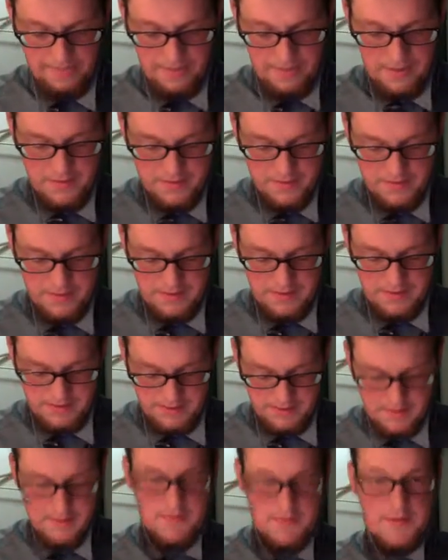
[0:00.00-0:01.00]
What you can
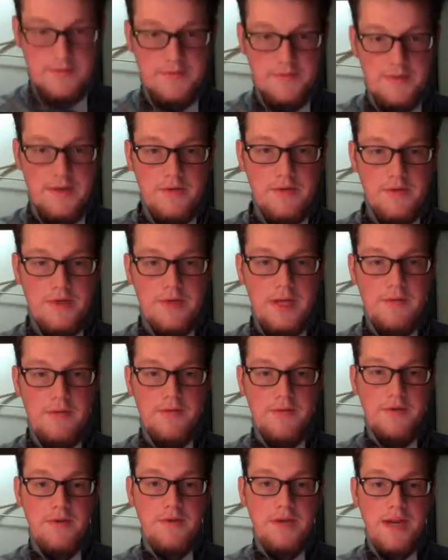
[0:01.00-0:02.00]
do is when you shape
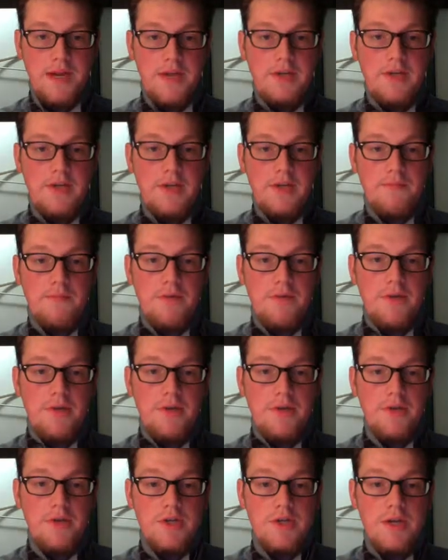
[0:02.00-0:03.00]
it, you can actually push
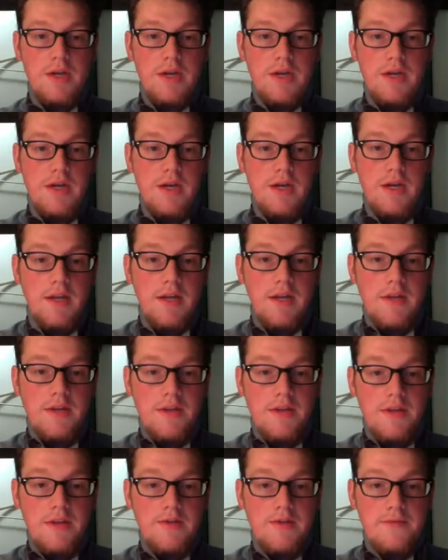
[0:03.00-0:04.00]

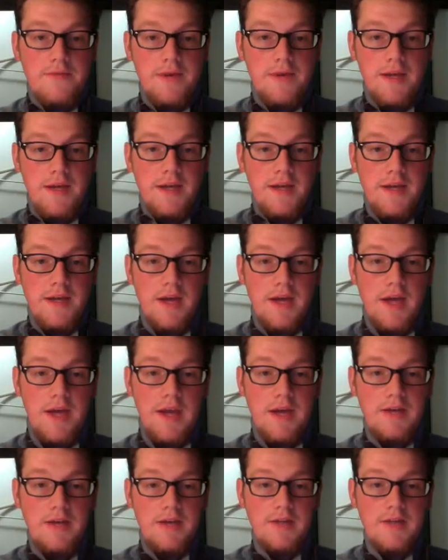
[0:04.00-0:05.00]
this way and
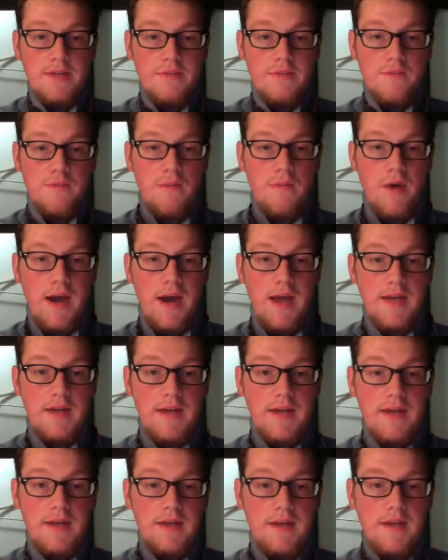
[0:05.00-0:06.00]
actually widen
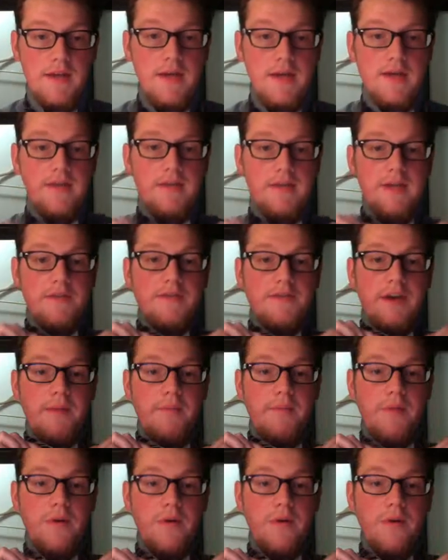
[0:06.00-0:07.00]
it. See, if I
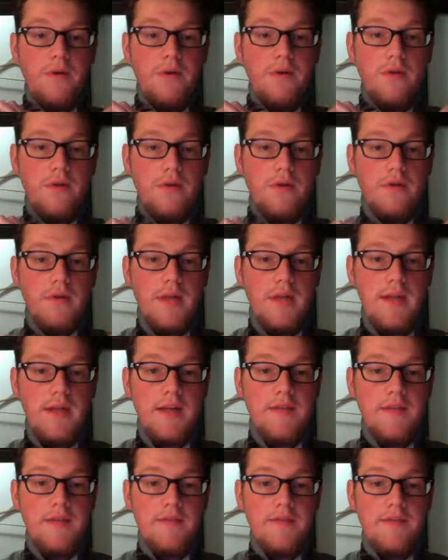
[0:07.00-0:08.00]
pull like
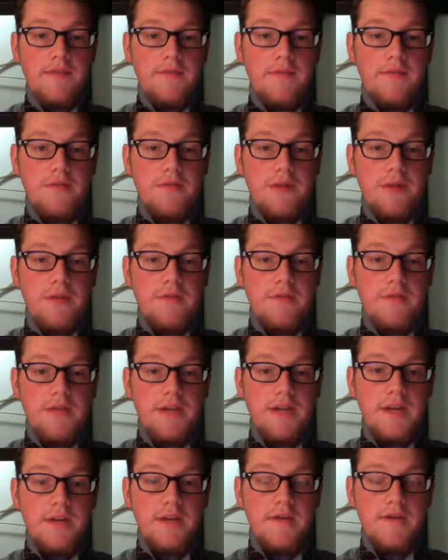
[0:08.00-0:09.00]
this, if they're really close
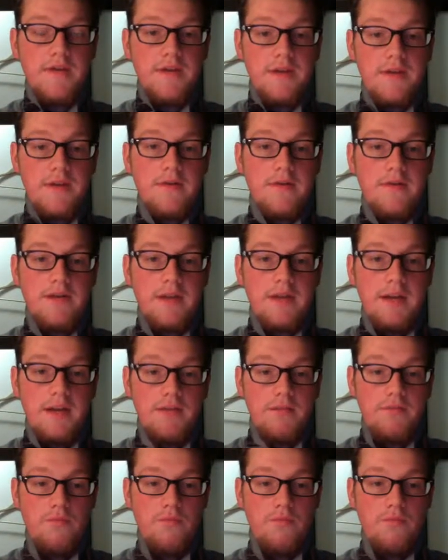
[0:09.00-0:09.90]
together, it looks like a